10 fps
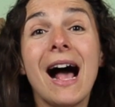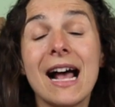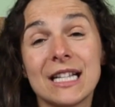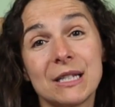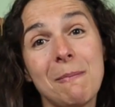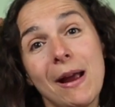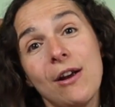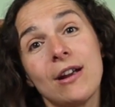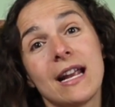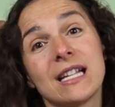
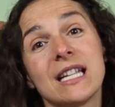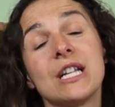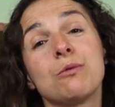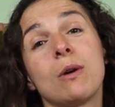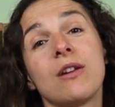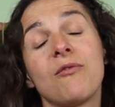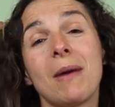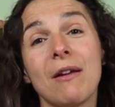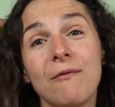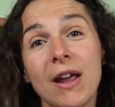Asparagus is one of
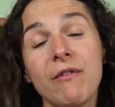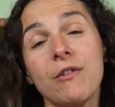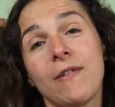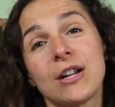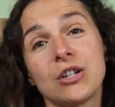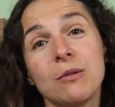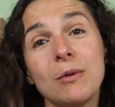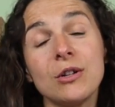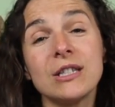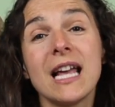my favorite
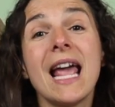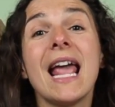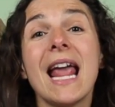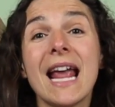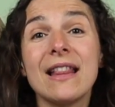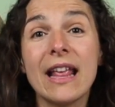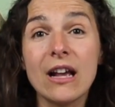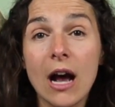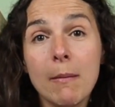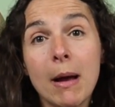vegetables, and they
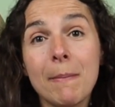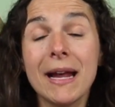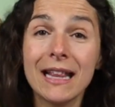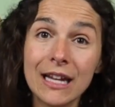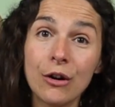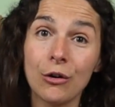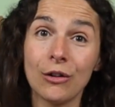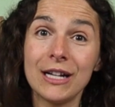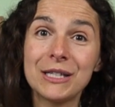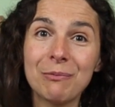come up in the
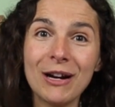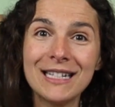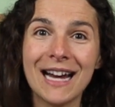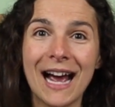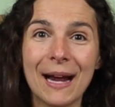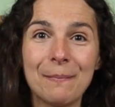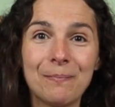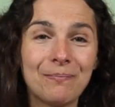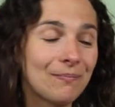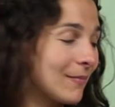early
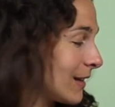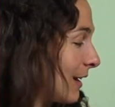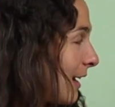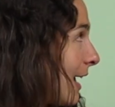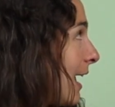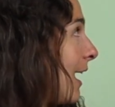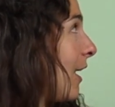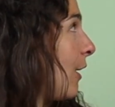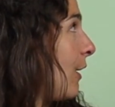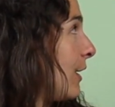springtime.
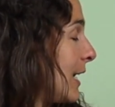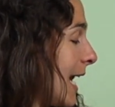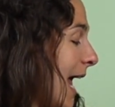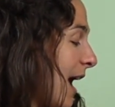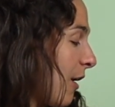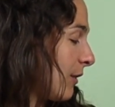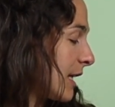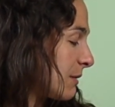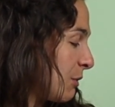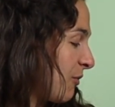Now
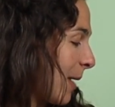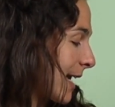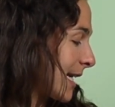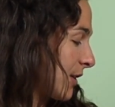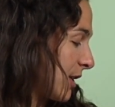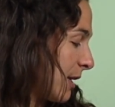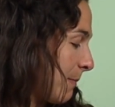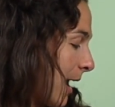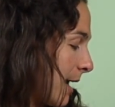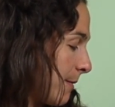let's move back down to the
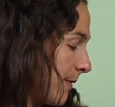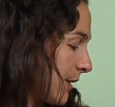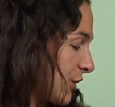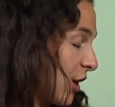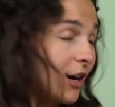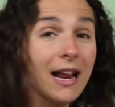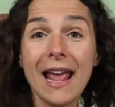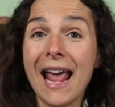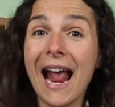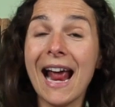bottom of the chart
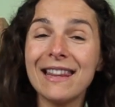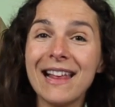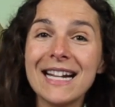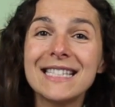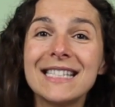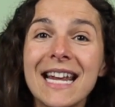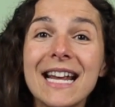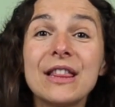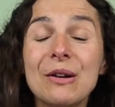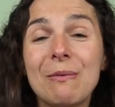and let's
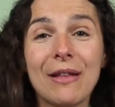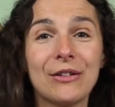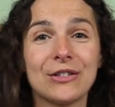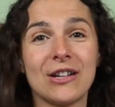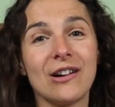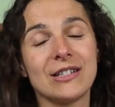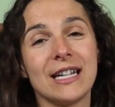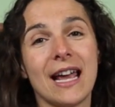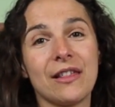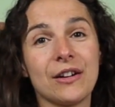sing the weather song
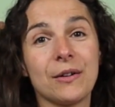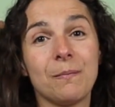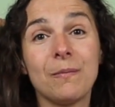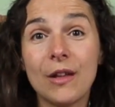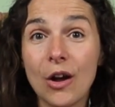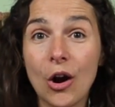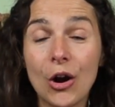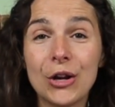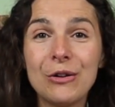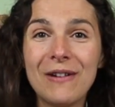together.
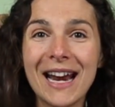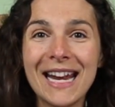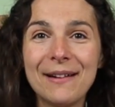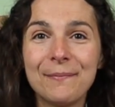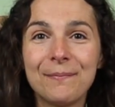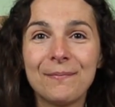Are you ready?